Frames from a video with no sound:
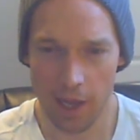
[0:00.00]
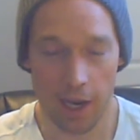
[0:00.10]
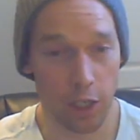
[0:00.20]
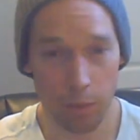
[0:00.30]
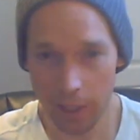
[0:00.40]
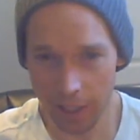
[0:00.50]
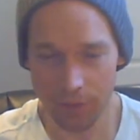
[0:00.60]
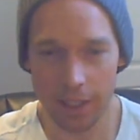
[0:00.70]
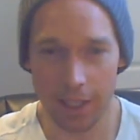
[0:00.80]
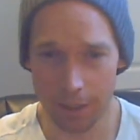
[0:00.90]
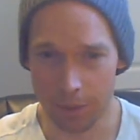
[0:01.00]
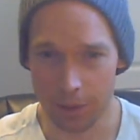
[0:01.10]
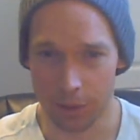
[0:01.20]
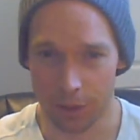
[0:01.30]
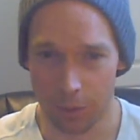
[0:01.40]
And you might have to get up
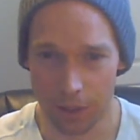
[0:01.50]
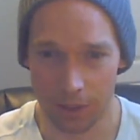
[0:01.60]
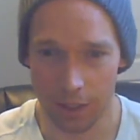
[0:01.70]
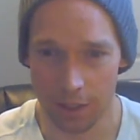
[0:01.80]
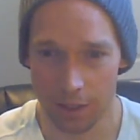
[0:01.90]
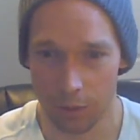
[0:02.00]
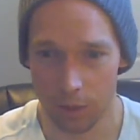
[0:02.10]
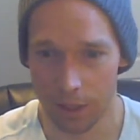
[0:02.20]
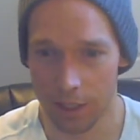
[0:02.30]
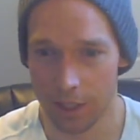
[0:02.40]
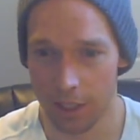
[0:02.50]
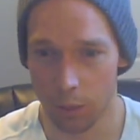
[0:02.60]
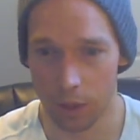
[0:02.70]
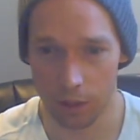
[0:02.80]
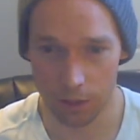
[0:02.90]
close to one of these to really see
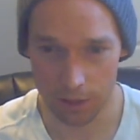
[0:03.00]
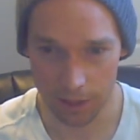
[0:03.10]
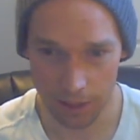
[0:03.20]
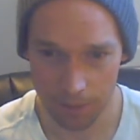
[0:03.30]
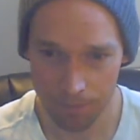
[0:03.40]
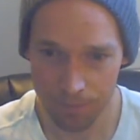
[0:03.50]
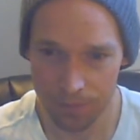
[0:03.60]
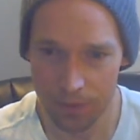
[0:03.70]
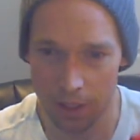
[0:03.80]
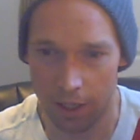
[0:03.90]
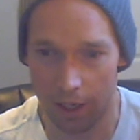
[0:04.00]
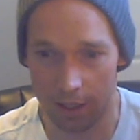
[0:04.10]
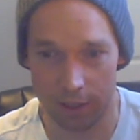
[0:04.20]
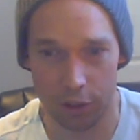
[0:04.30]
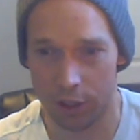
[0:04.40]
what it looks like.
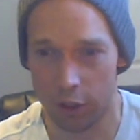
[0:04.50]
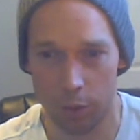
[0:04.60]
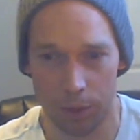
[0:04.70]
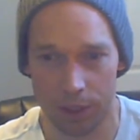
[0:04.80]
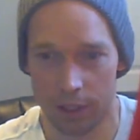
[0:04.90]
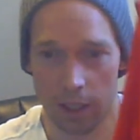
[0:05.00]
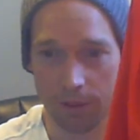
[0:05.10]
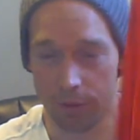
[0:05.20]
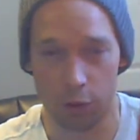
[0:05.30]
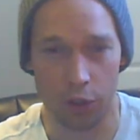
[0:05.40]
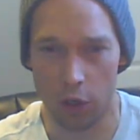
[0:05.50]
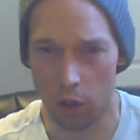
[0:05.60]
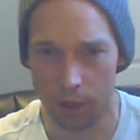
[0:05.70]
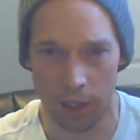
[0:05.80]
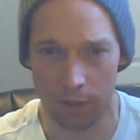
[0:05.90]
It's just super soft. There's
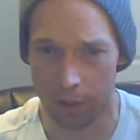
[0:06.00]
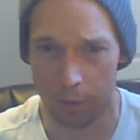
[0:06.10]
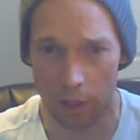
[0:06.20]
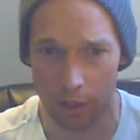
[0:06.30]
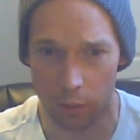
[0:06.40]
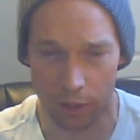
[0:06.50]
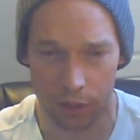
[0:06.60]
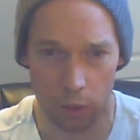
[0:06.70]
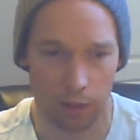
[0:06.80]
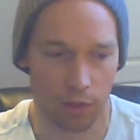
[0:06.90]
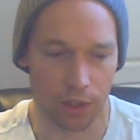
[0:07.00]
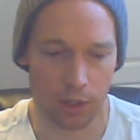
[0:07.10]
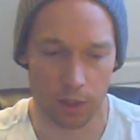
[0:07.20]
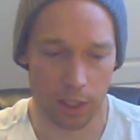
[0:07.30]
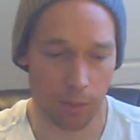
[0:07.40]
no tough spots whatsoever, so
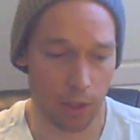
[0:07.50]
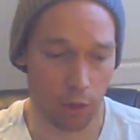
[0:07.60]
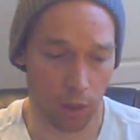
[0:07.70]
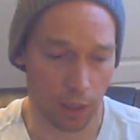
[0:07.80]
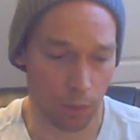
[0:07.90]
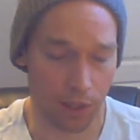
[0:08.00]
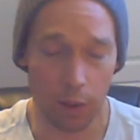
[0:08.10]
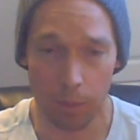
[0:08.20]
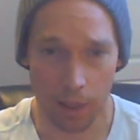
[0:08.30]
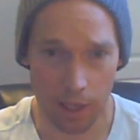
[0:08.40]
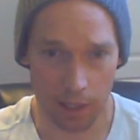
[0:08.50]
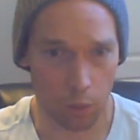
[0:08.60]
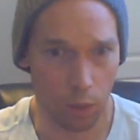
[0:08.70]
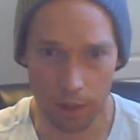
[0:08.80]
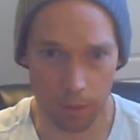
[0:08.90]
it's going to be great without a pack.
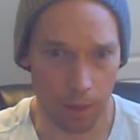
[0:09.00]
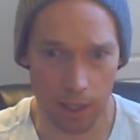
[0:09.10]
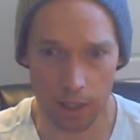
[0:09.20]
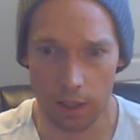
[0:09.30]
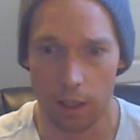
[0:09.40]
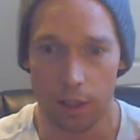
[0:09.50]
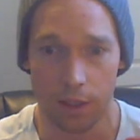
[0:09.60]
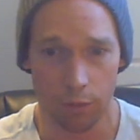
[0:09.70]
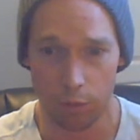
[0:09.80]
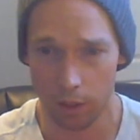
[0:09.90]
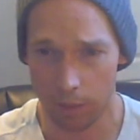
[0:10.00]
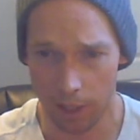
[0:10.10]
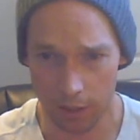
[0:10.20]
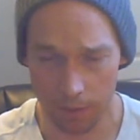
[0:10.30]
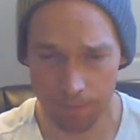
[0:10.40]
With a pack, it doesn't really
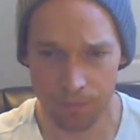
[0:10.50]
matter.